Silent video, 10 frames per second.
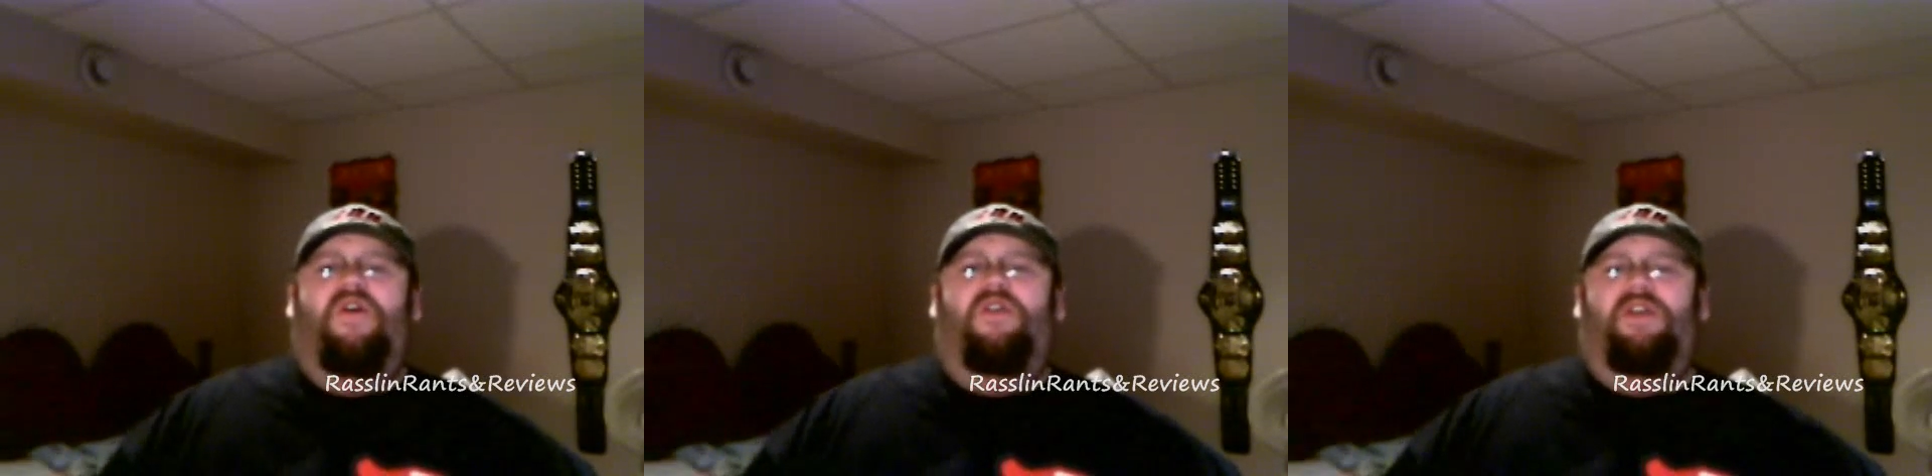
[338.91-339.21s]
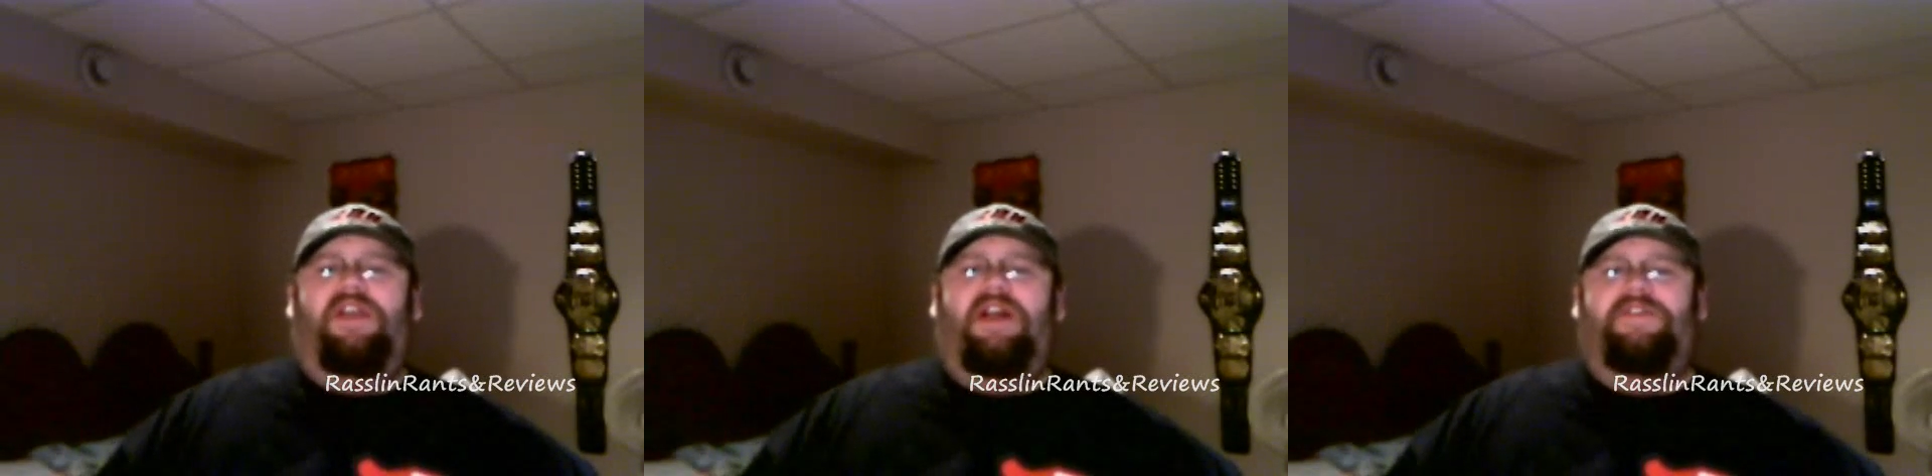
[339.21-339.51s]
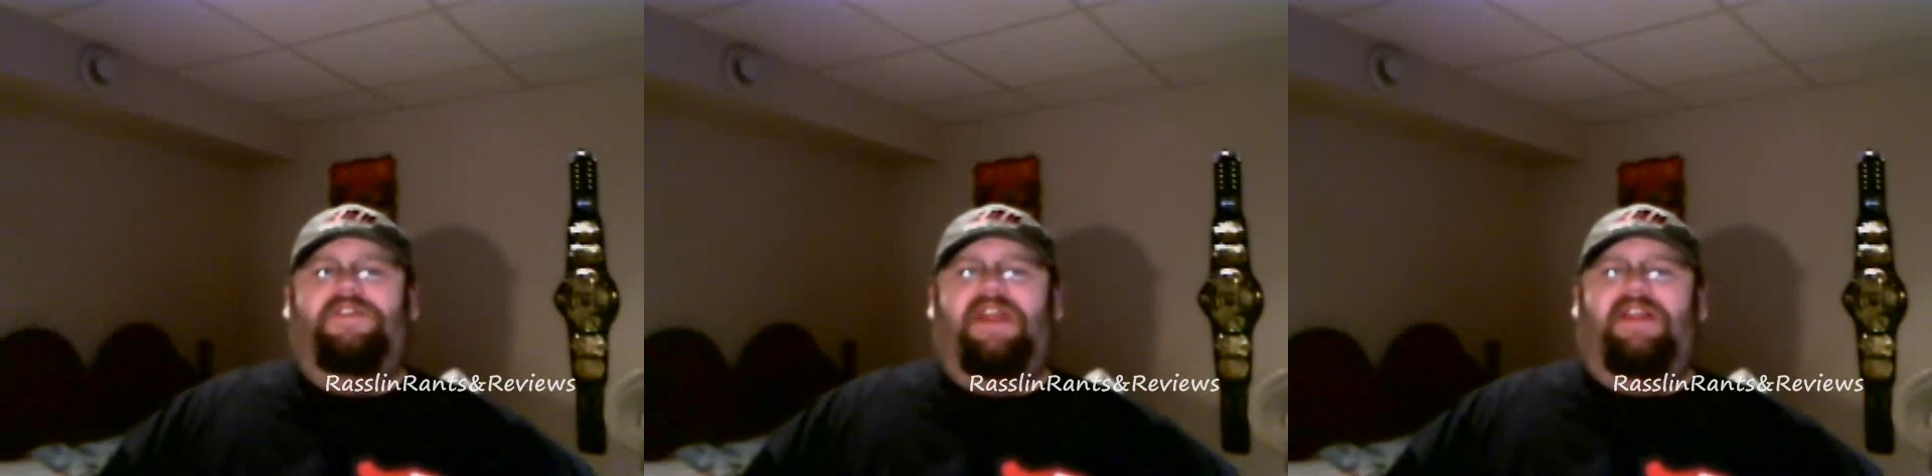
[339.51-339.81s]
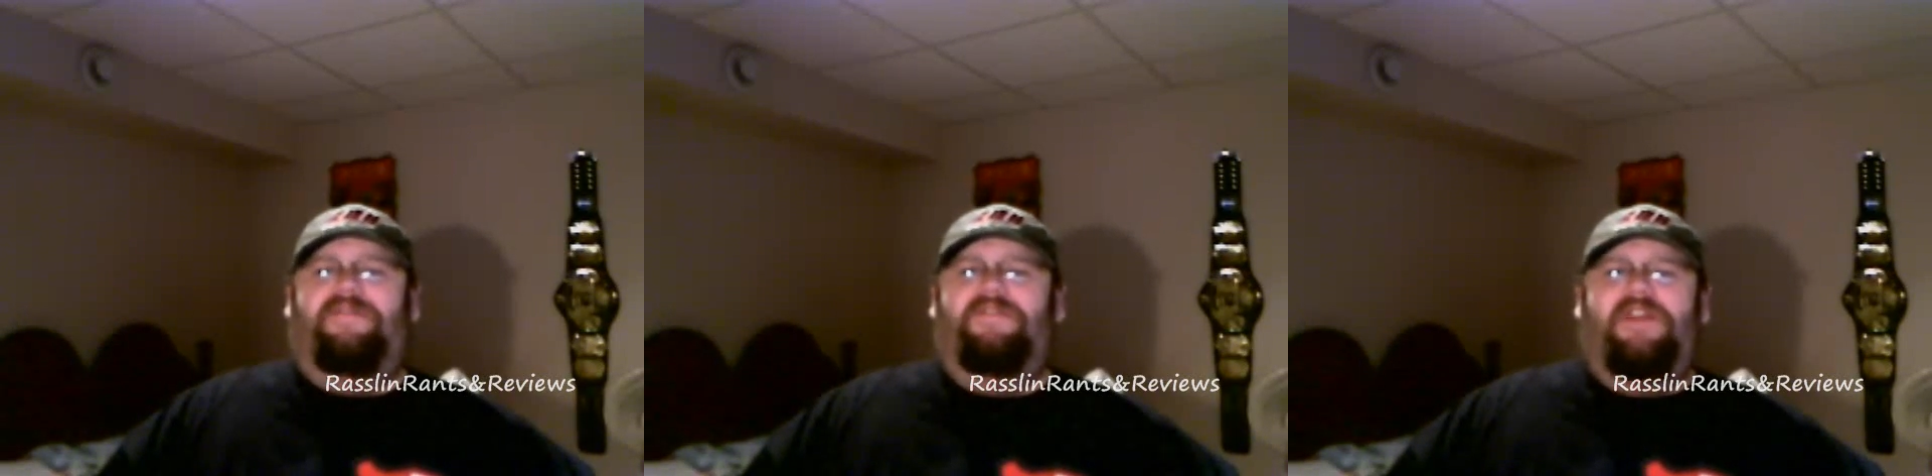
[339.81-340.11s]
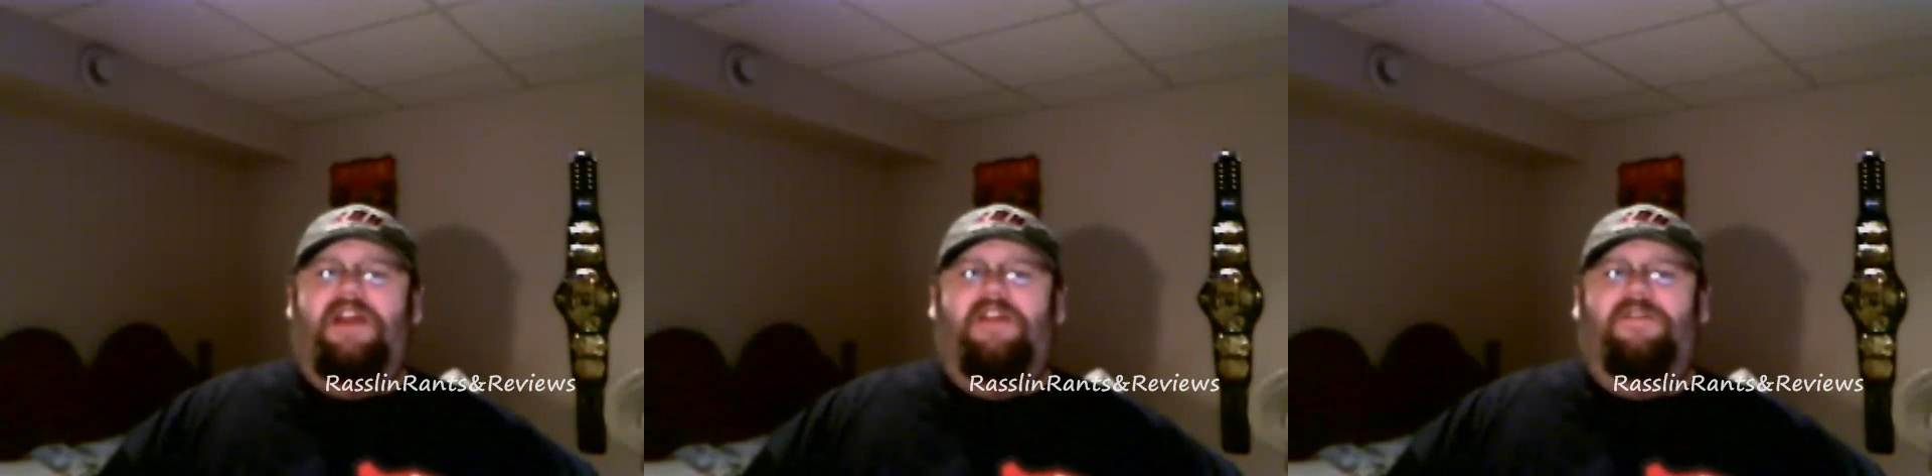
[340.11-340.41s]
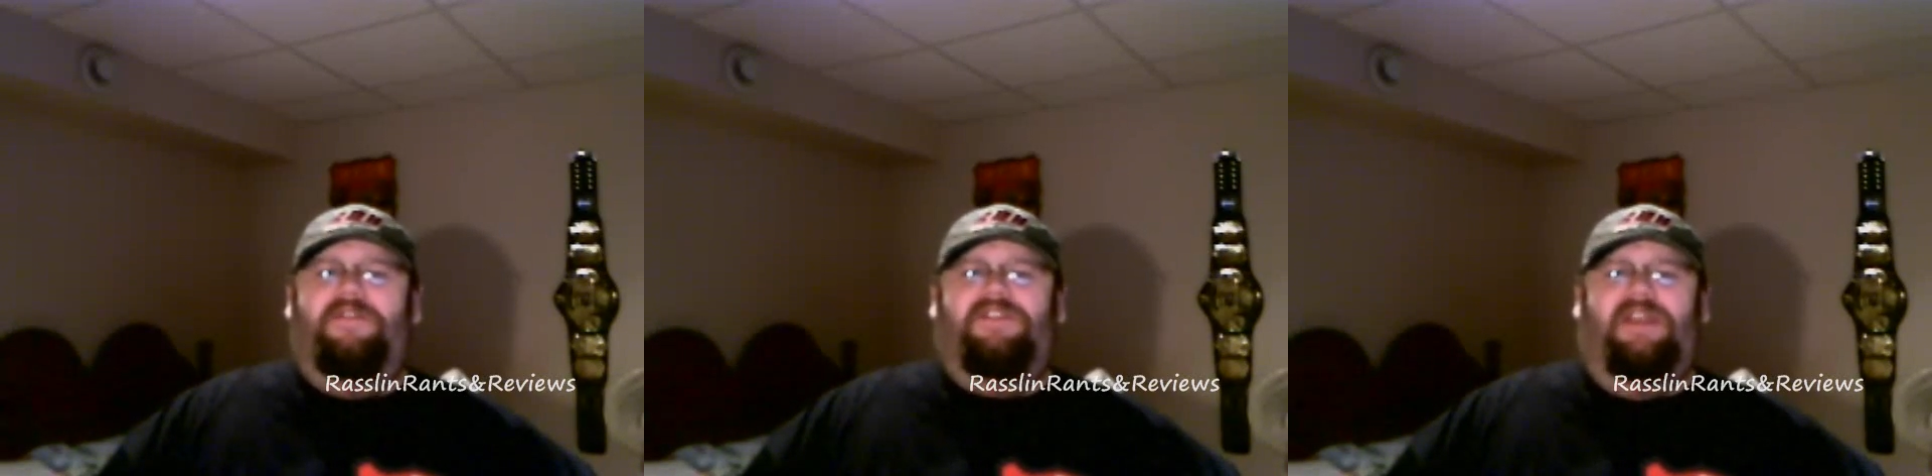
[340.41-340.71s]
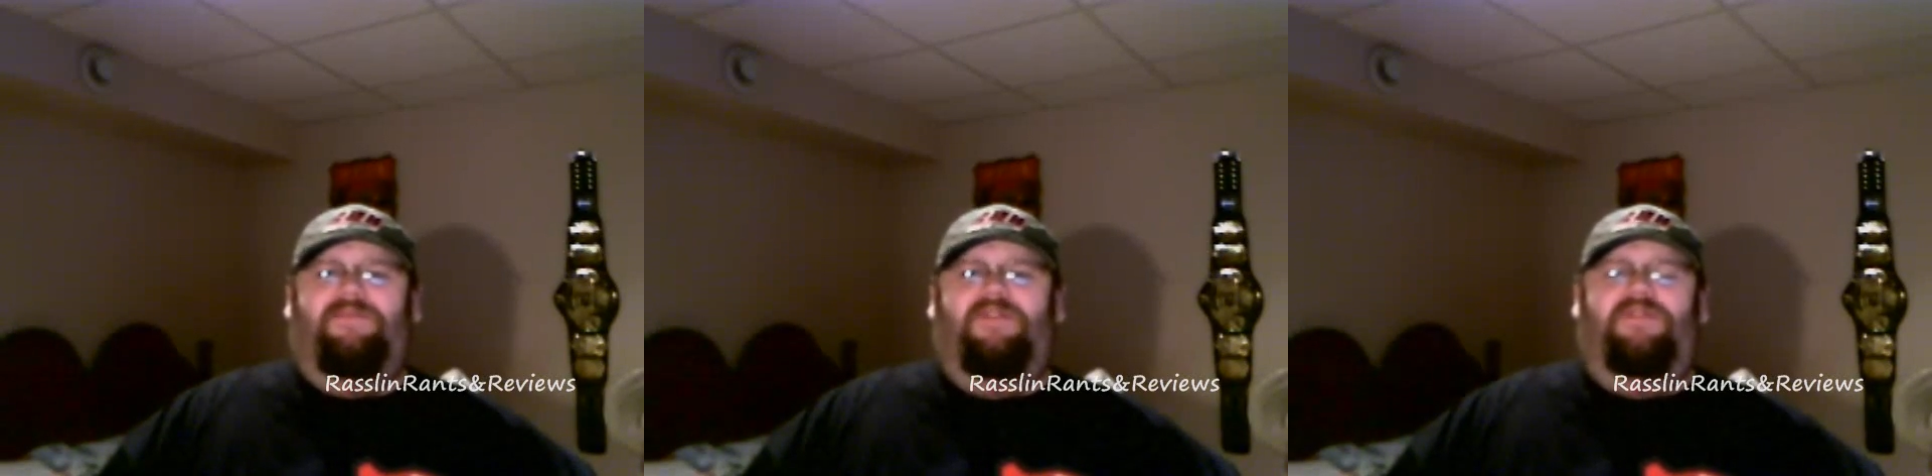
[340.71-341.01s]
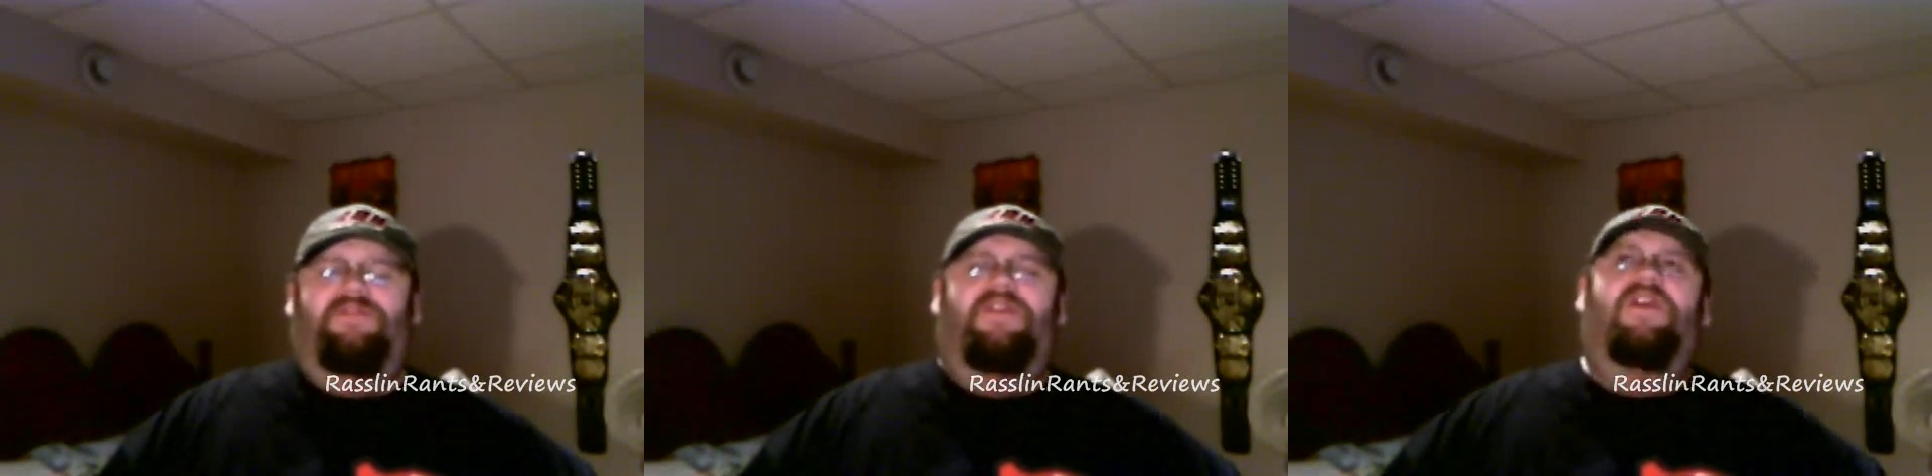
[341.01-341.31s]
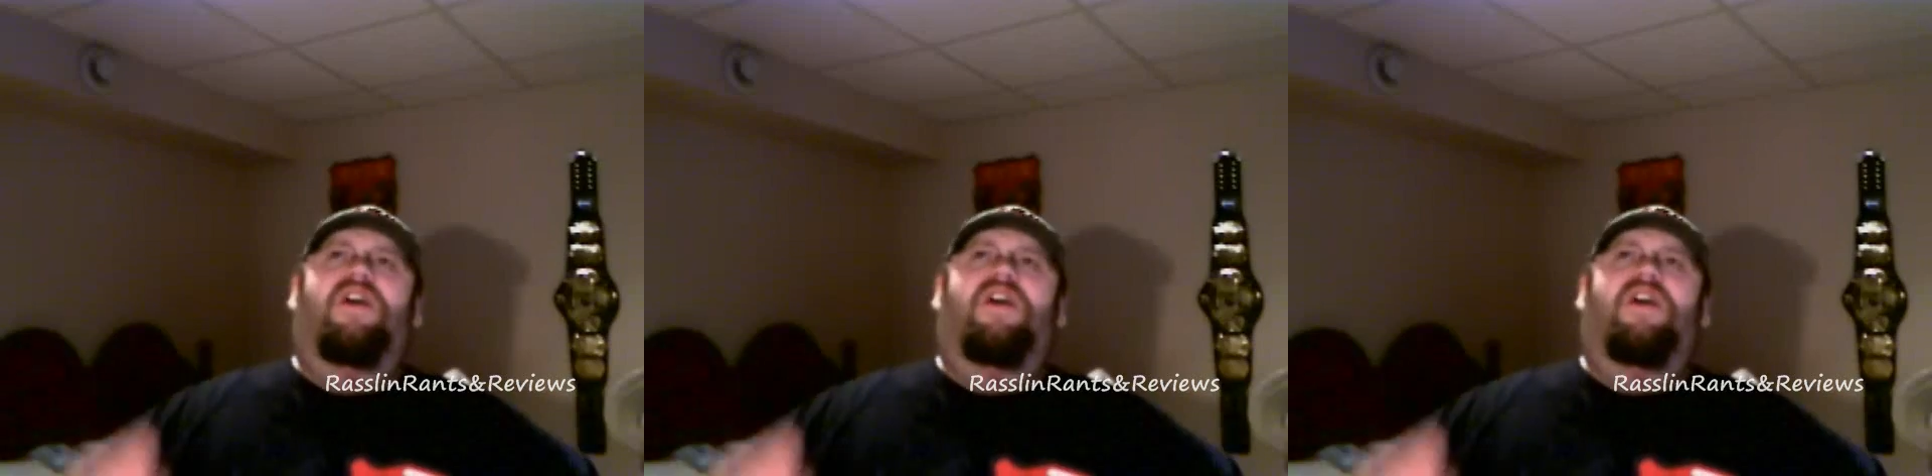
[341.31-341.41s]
or look at Undertaker. They're not out of the same mold.